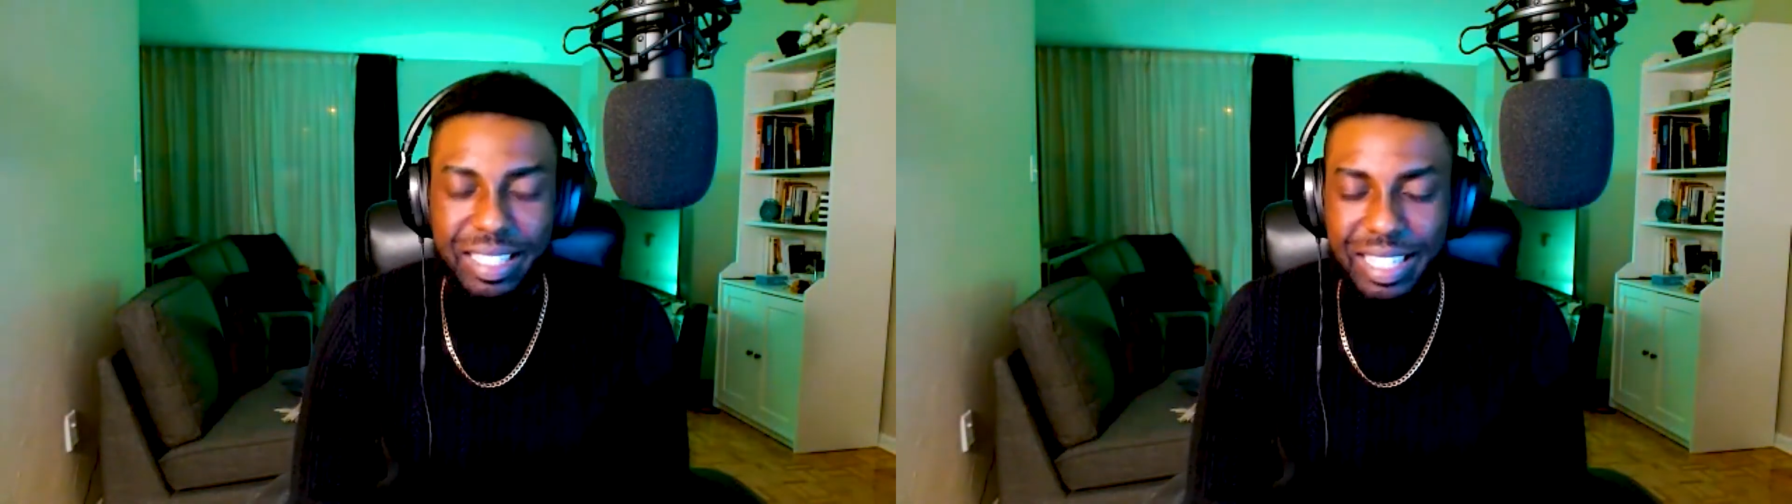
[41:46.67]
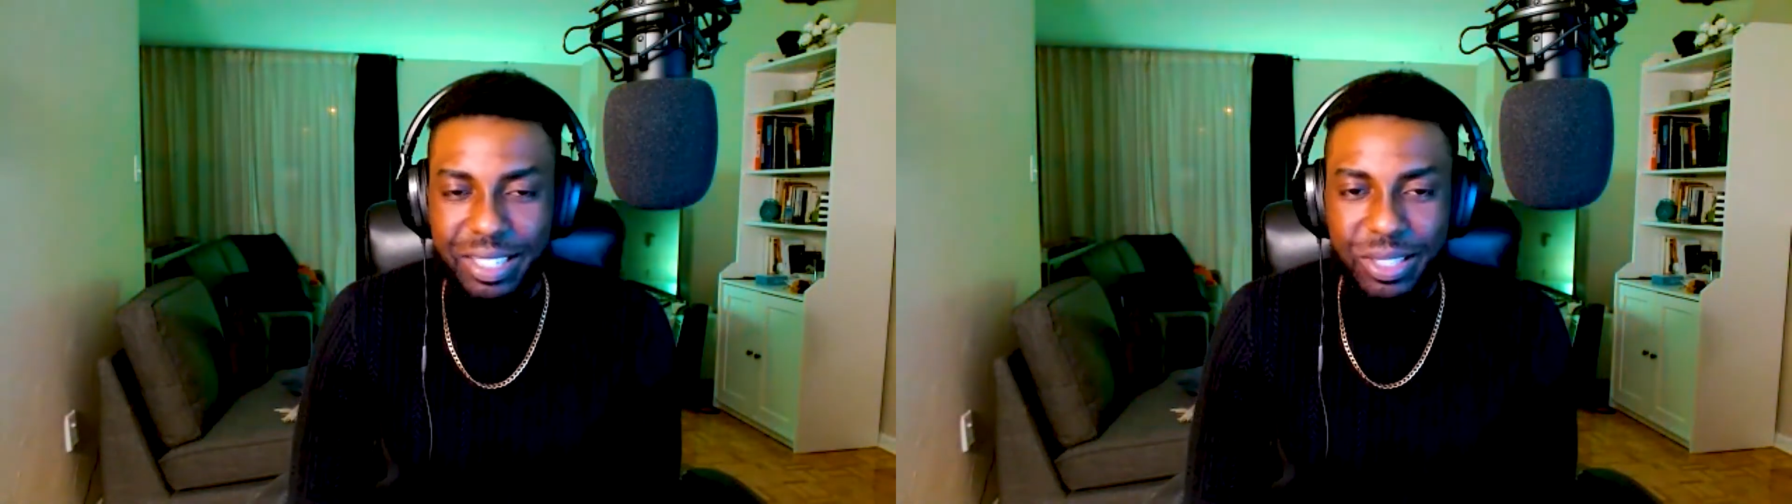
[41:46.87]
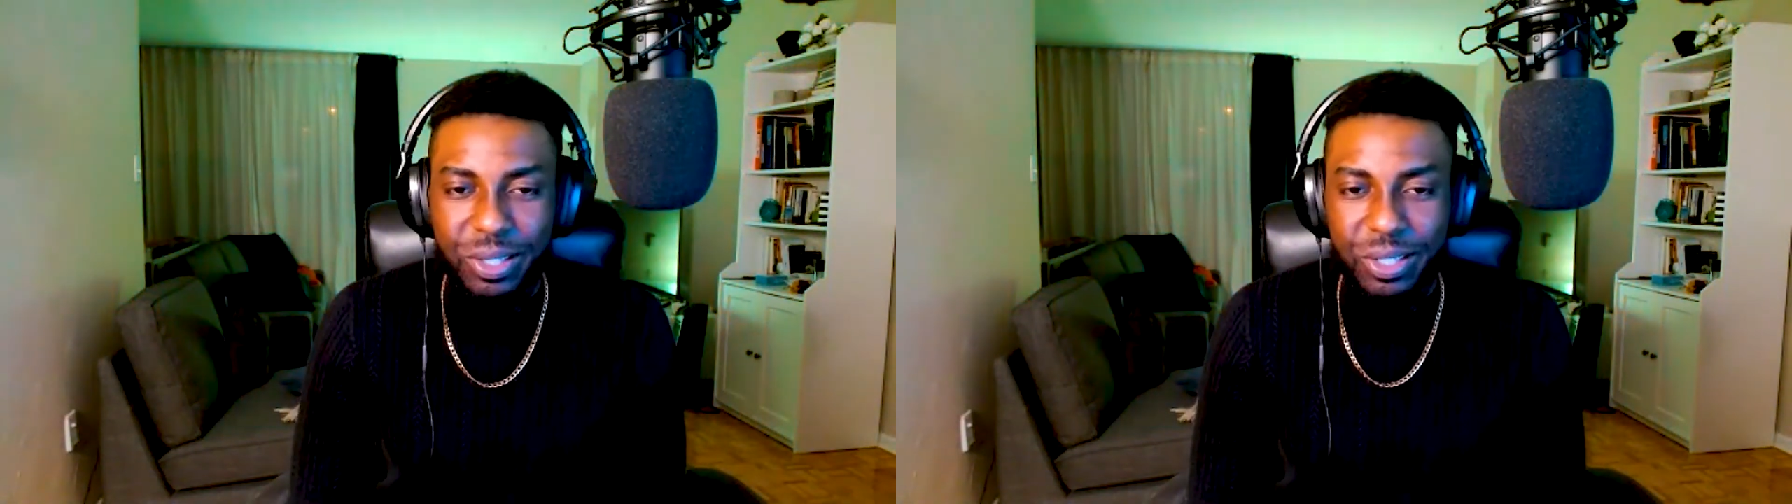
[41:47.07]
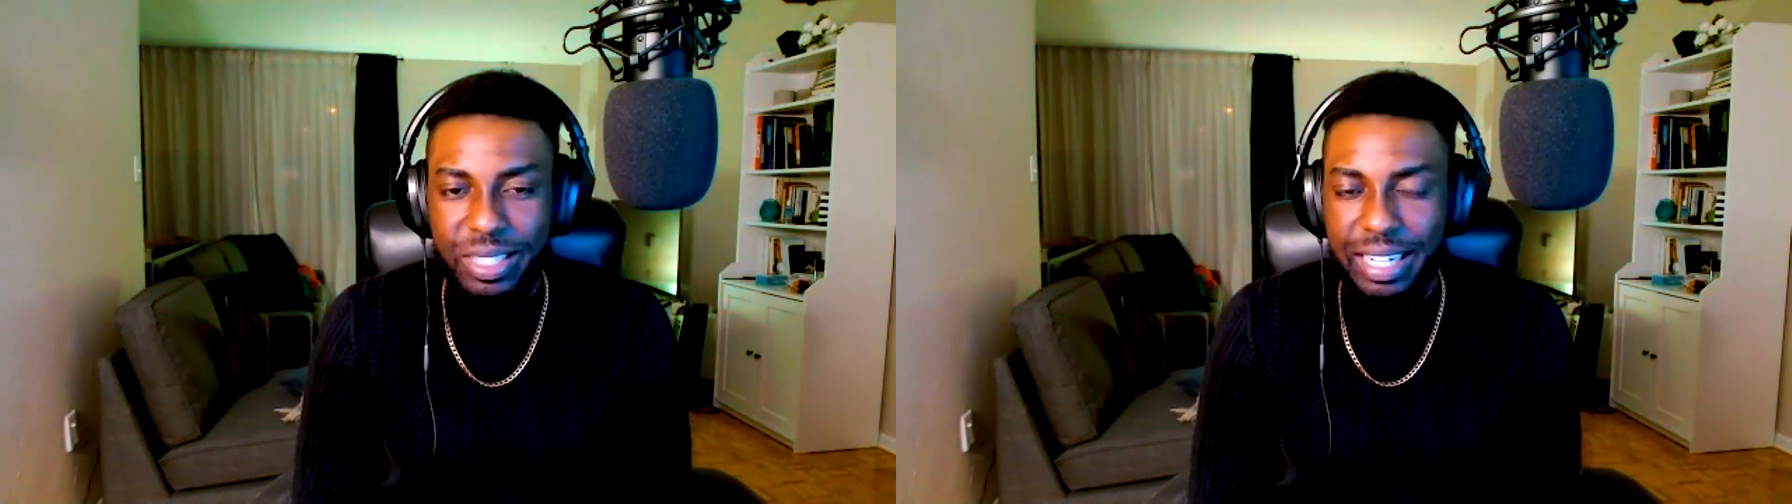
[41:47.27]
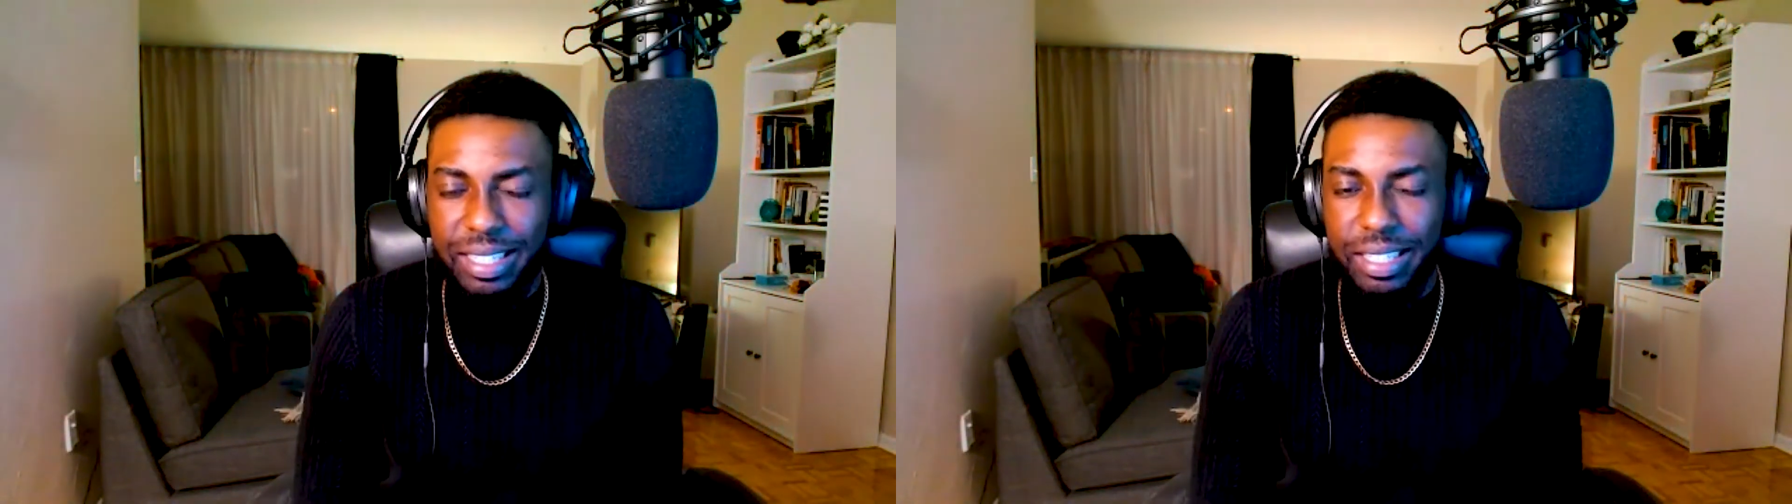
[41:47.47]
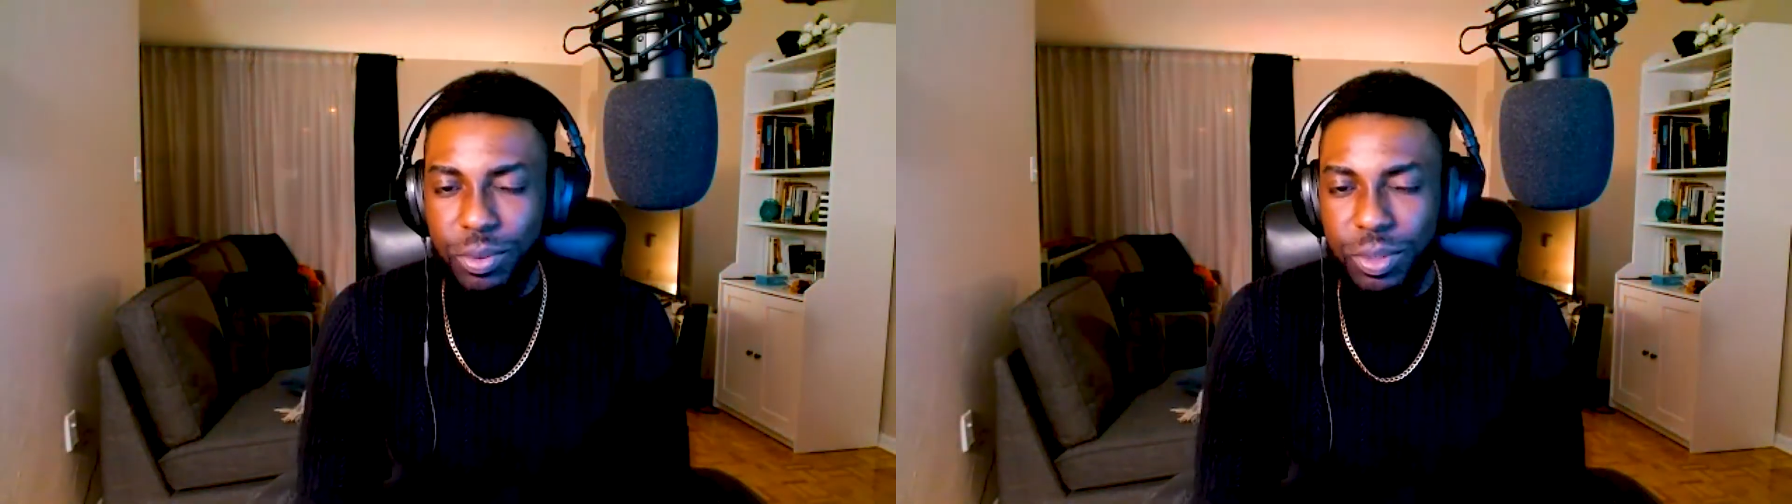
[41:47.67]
That's on, I think,